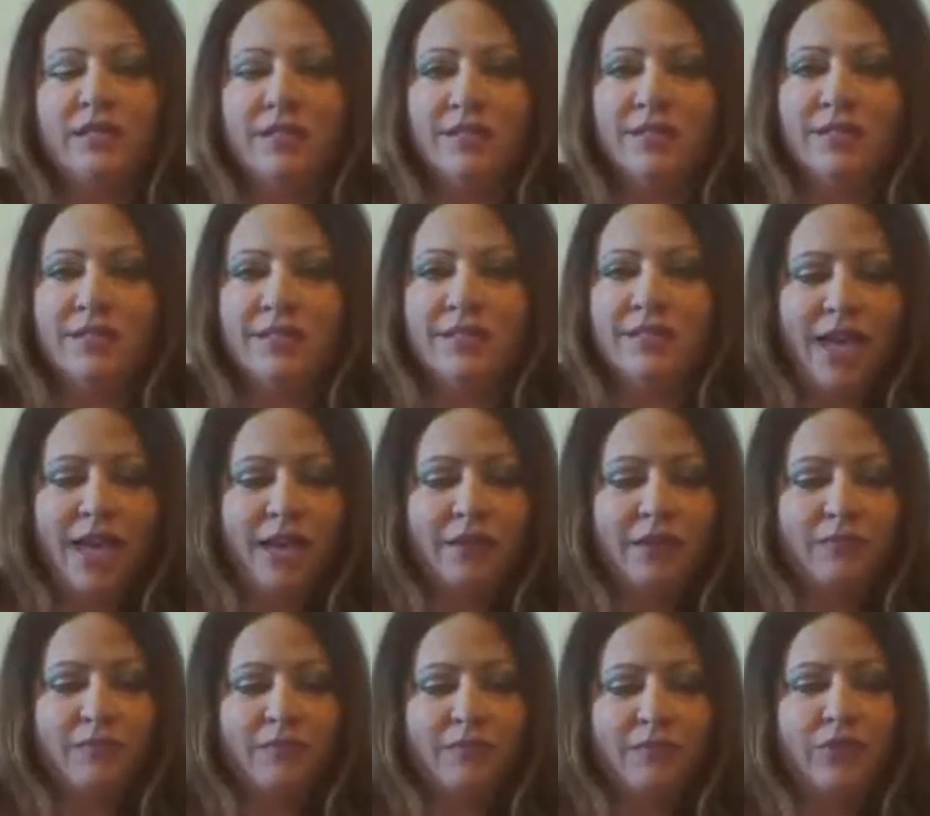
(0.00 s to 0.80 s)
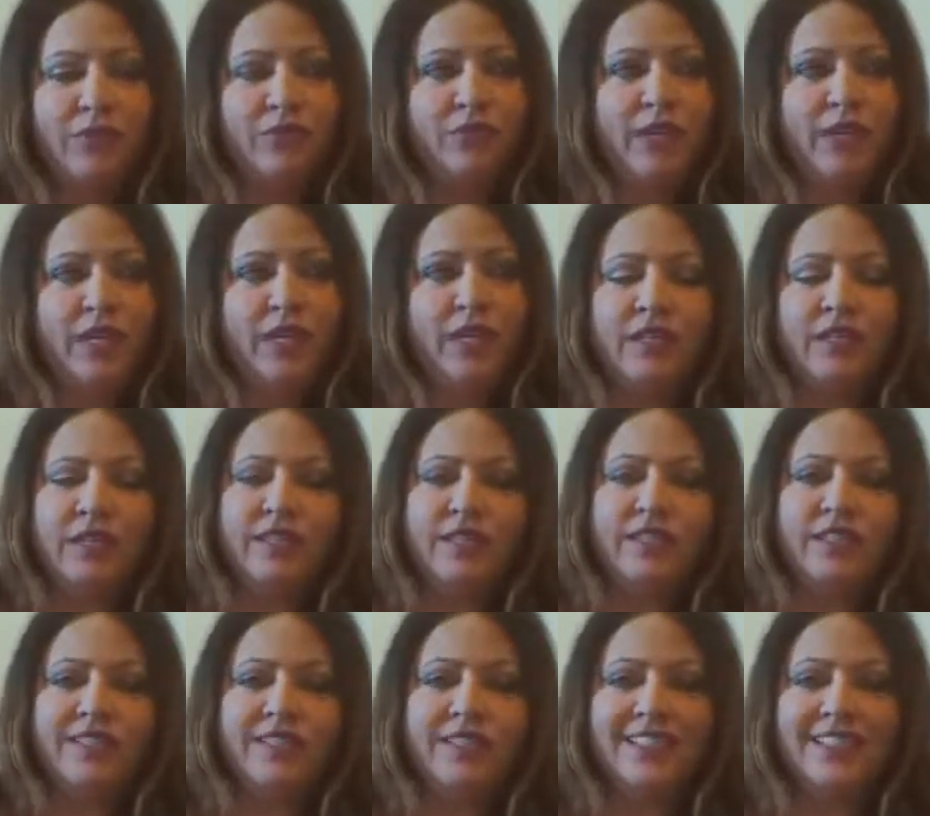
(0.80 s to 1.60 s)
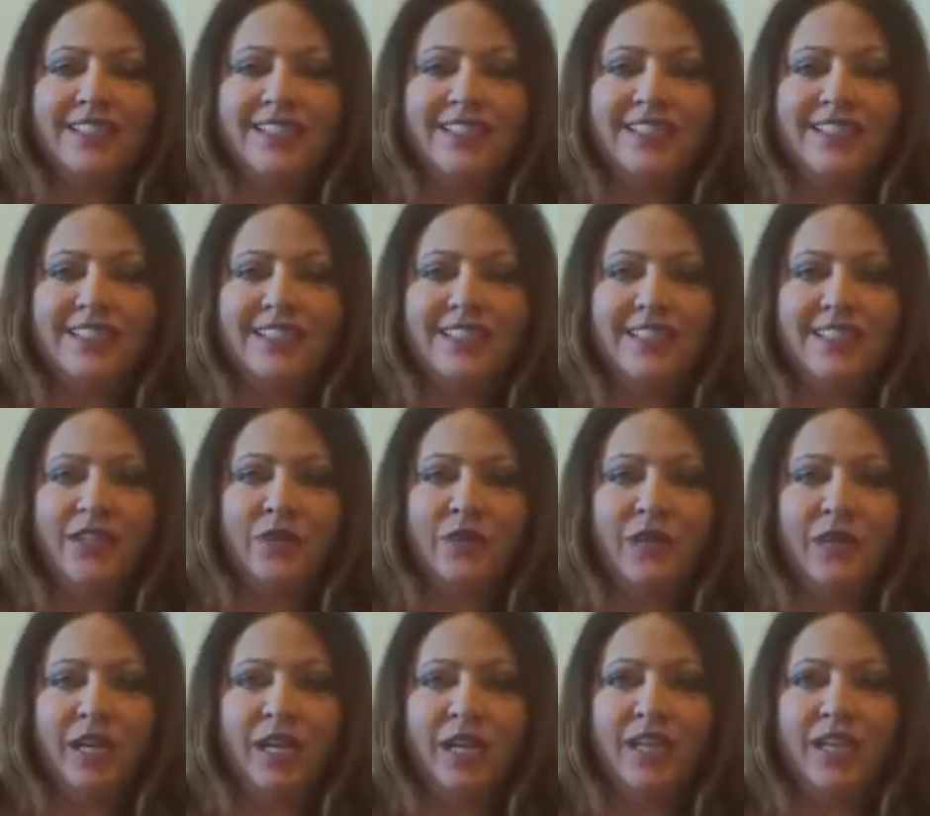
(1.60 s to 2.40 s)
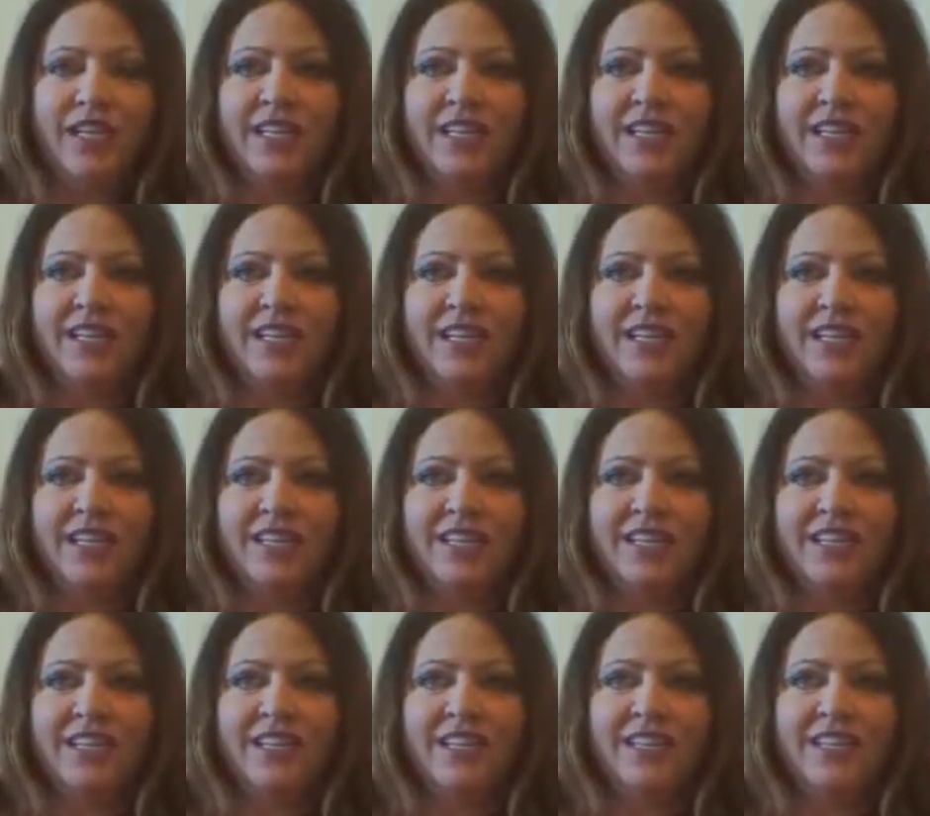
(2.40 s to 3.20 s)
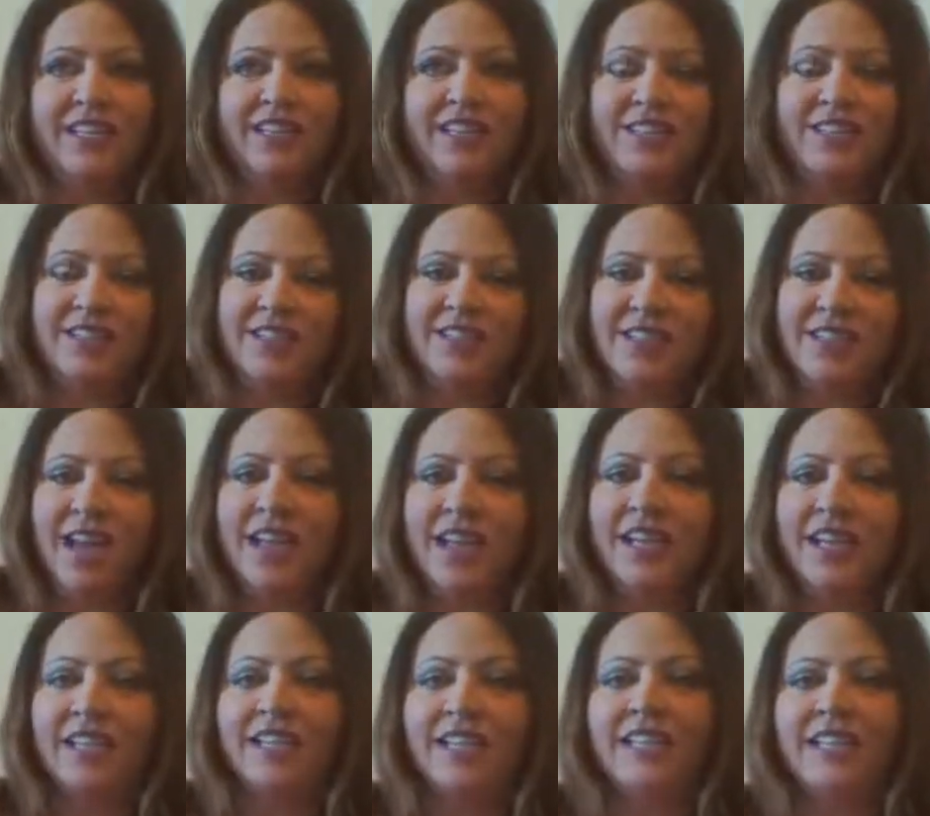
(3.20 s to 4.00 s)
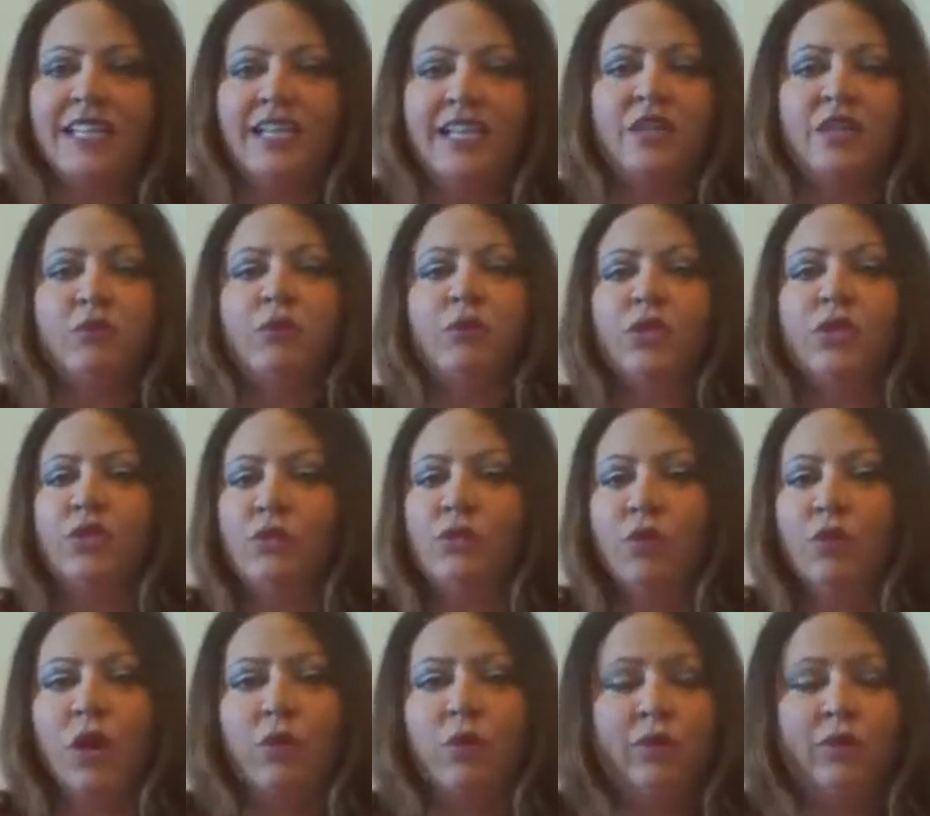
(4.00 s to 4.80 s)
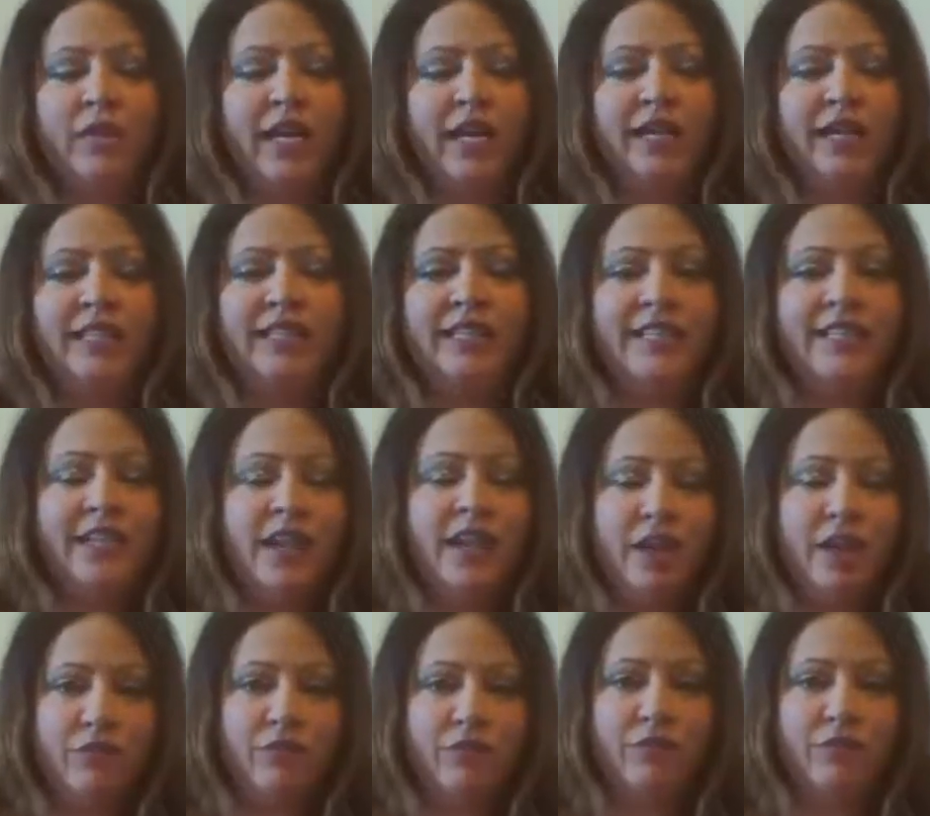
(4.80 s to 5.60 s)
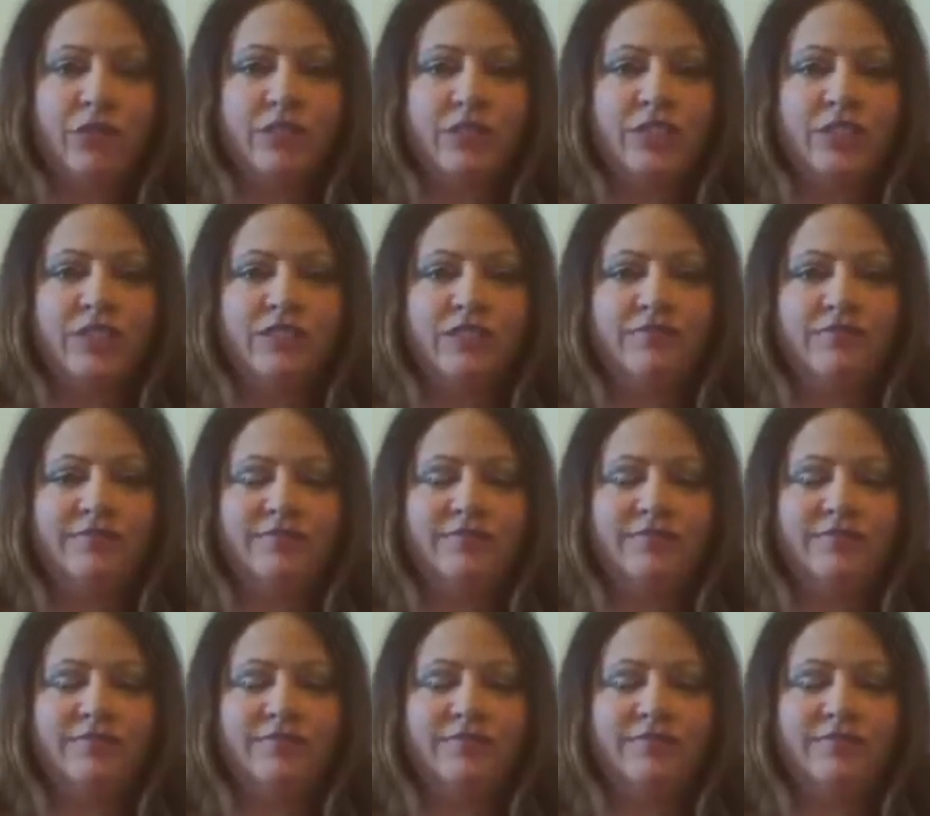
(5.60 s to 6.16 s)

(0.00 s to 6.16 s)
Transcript: this is not a buffet, okay? You're just not going to get what you want without any effort.